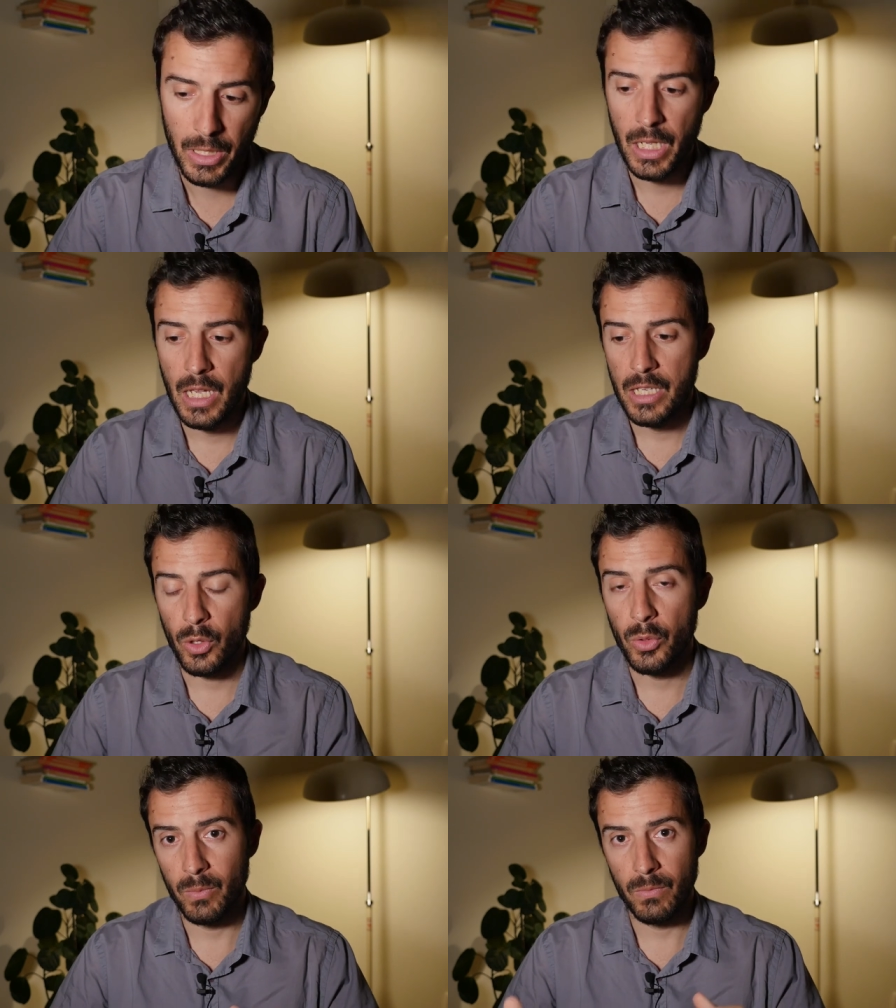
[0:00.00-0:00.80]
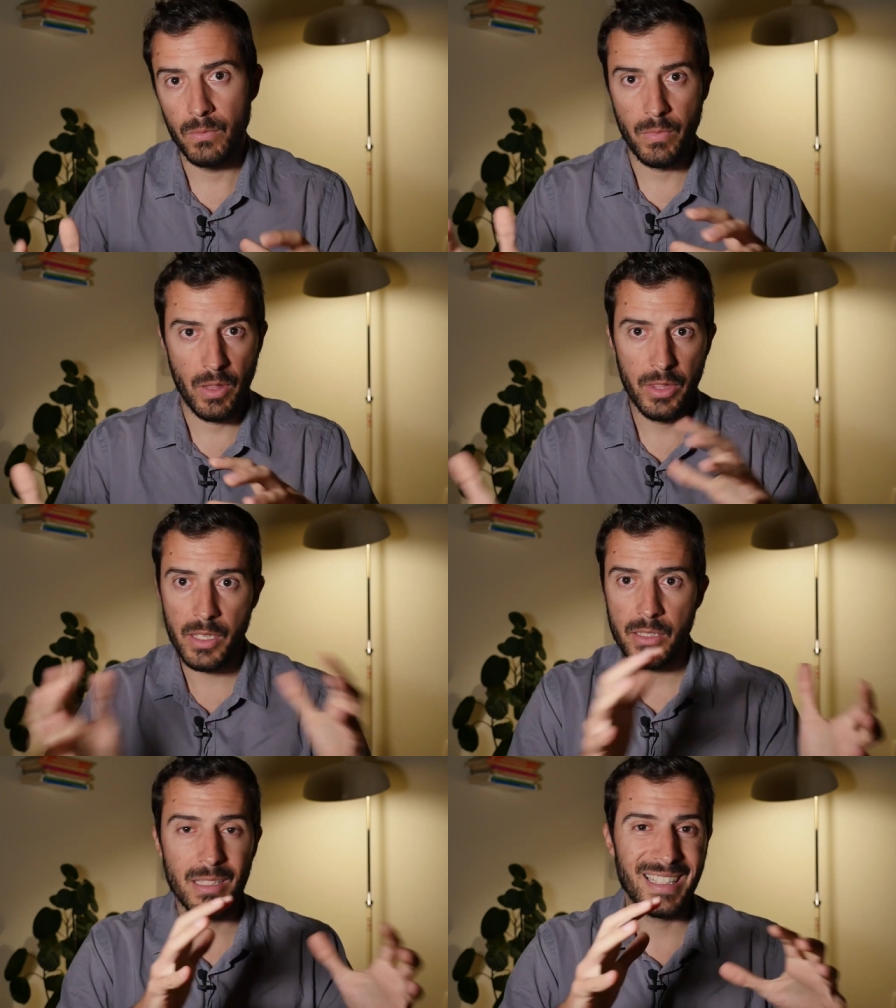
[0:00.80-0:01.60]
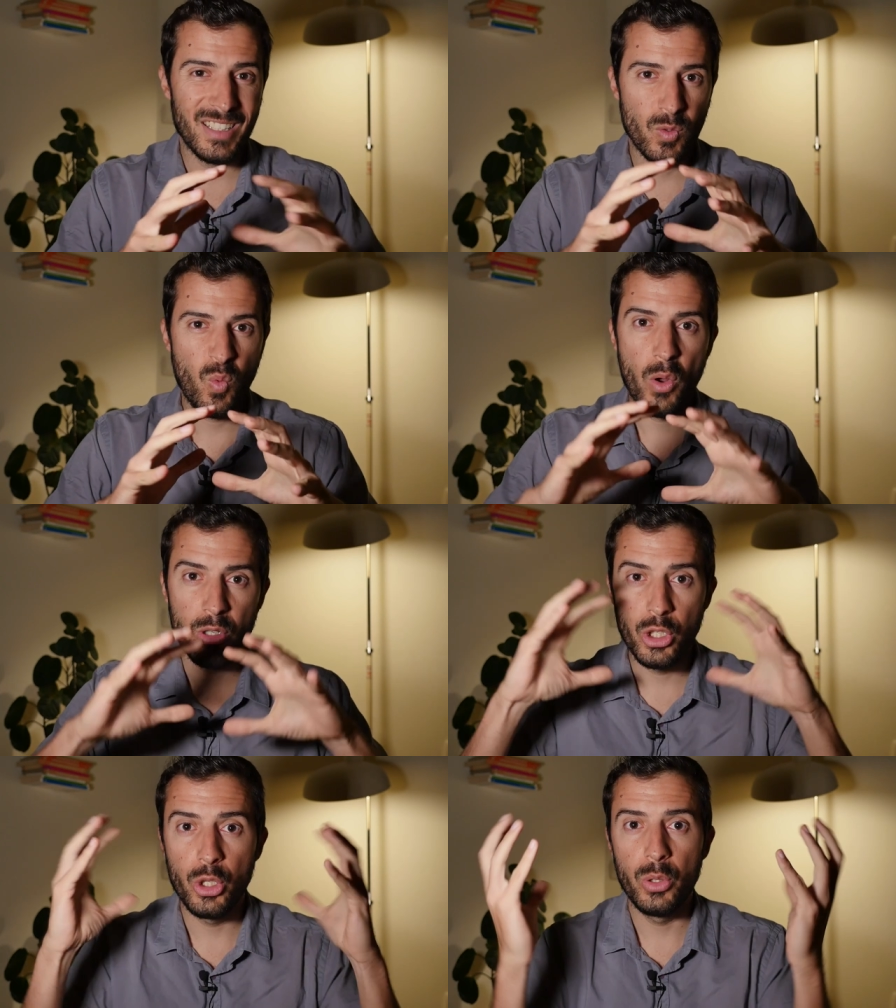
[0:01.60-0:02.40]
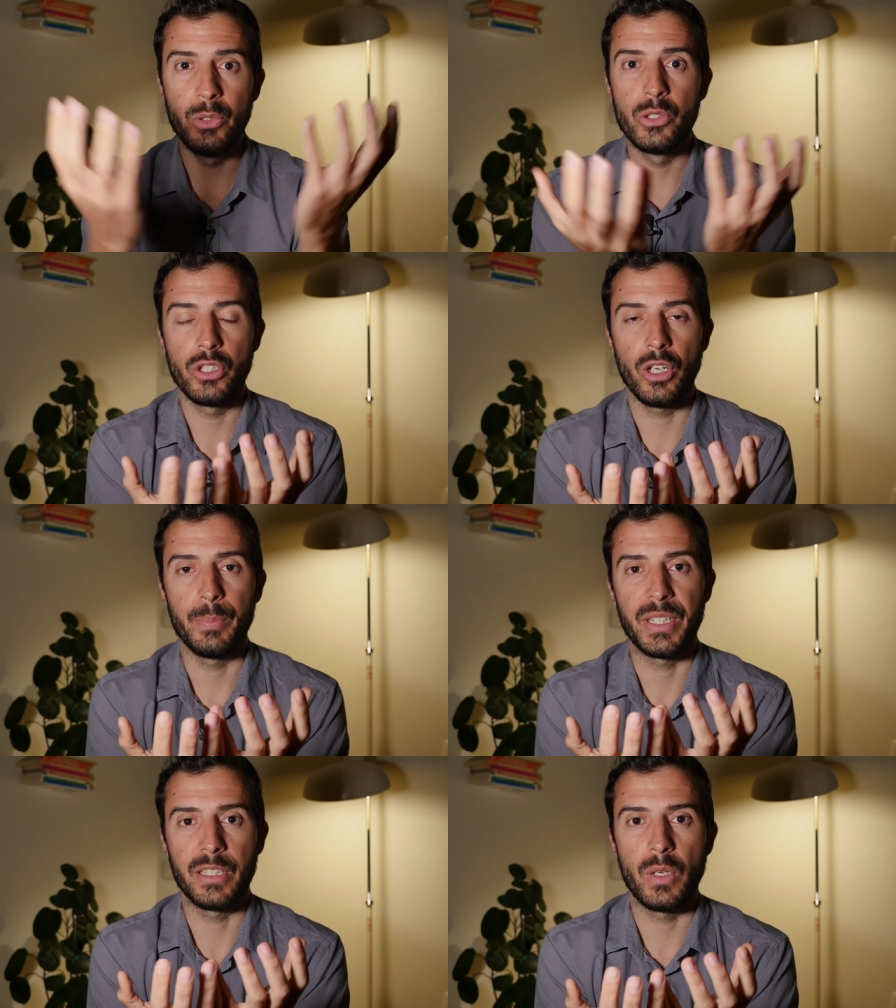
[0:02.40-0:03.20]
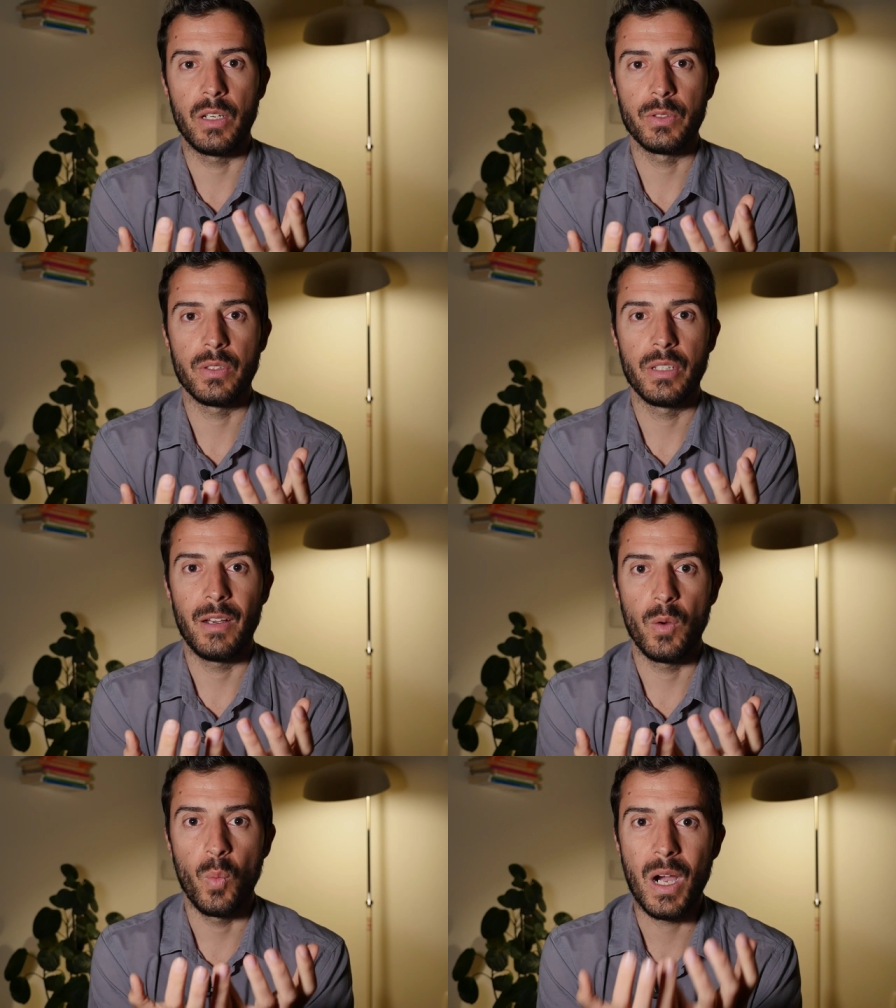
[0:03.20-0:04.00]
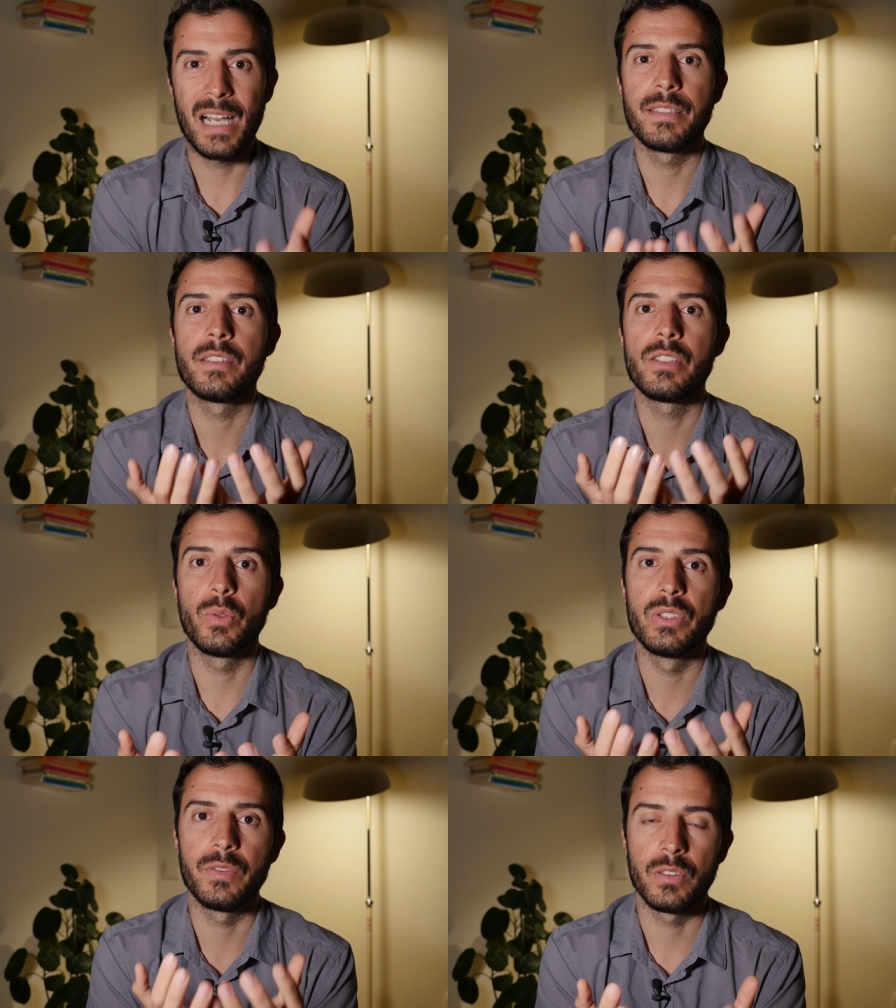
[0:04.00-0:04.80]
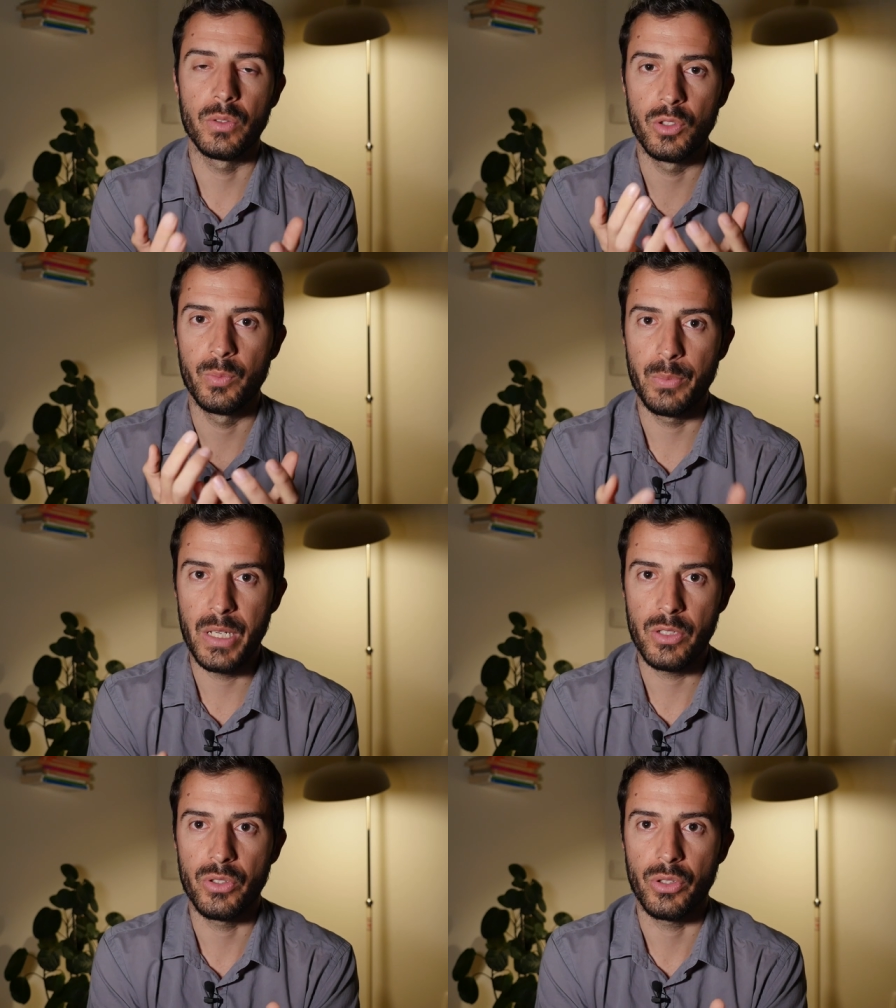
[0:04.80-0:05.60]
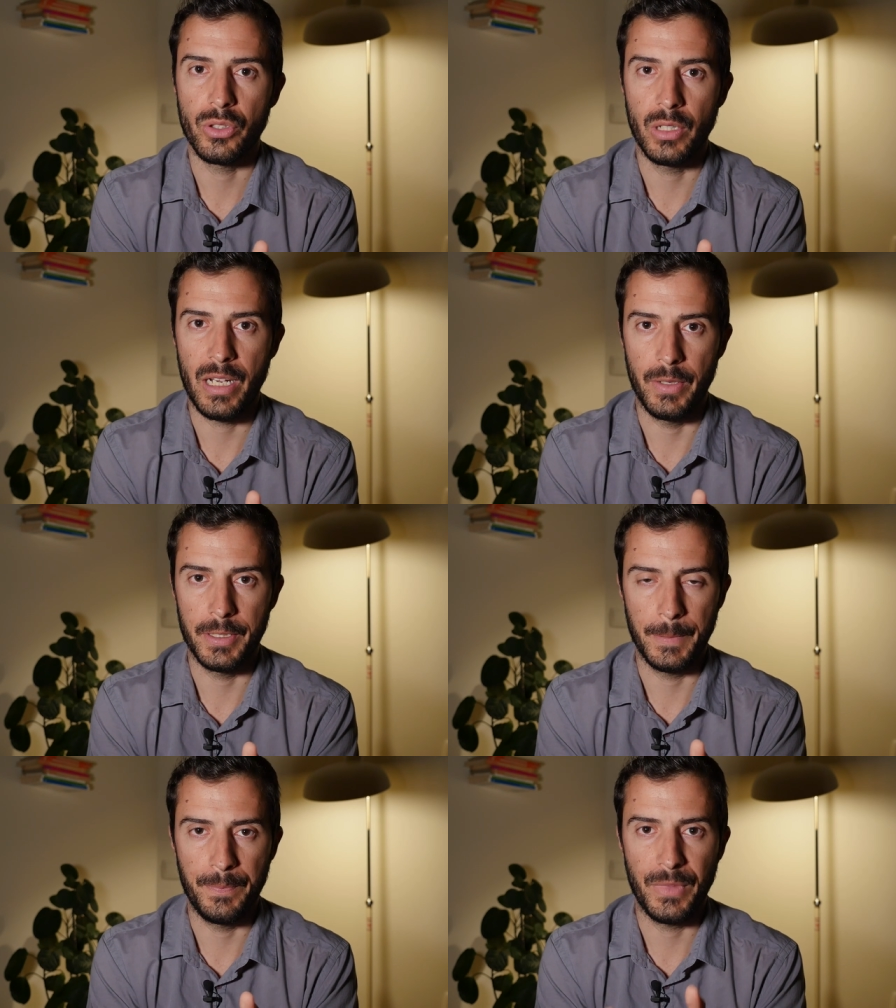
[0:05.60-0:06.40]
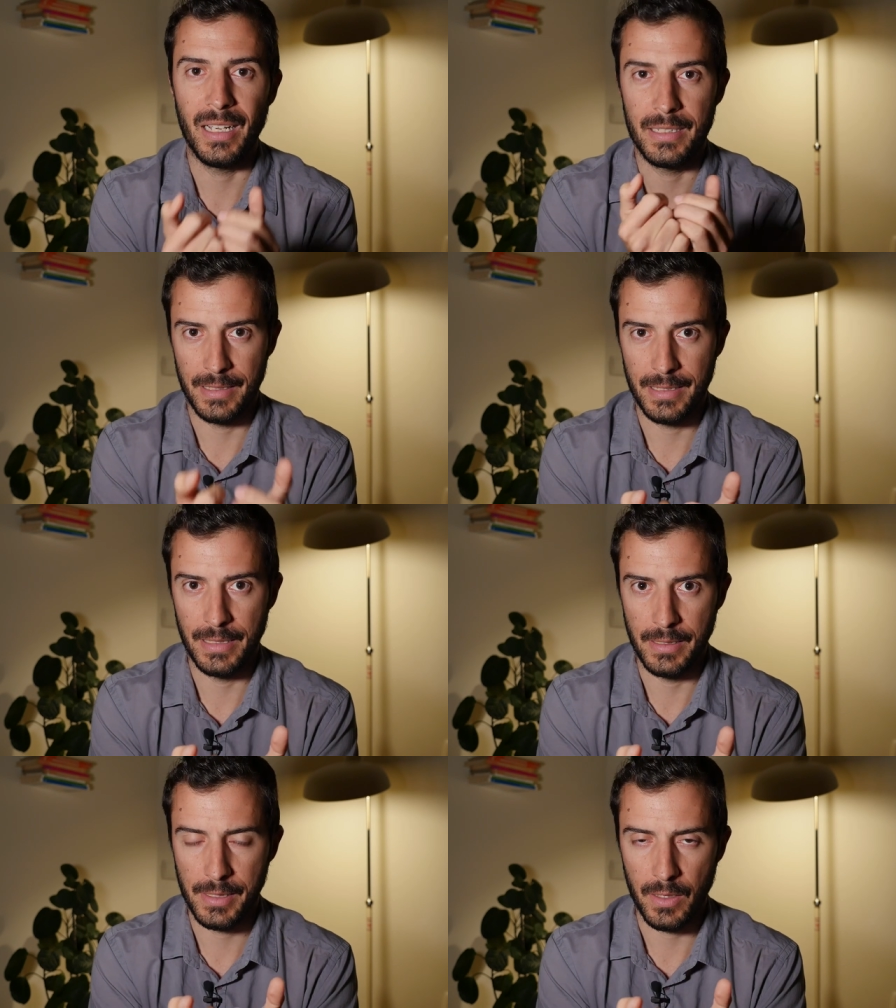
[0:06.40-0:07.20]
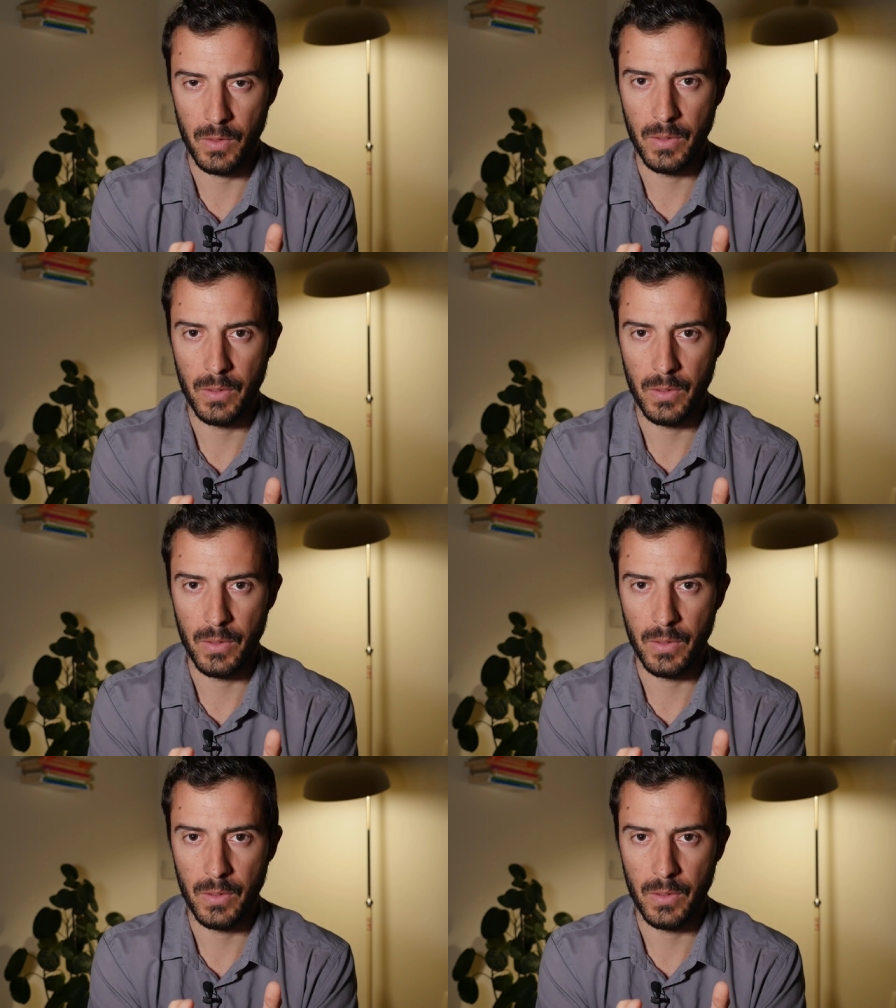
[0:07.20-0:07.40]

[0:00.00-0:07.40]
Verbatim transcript: So this is one huge topic around why it's so difficult to measure circularity at the city scale.